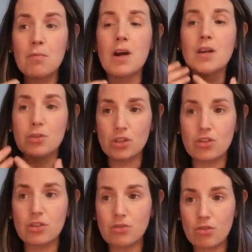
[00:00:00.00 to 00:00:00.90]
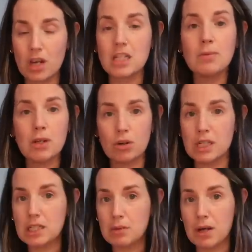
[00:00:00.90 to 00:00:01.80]
but I'm just trying to be
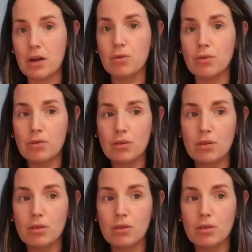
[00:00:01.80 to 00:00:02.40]
honest about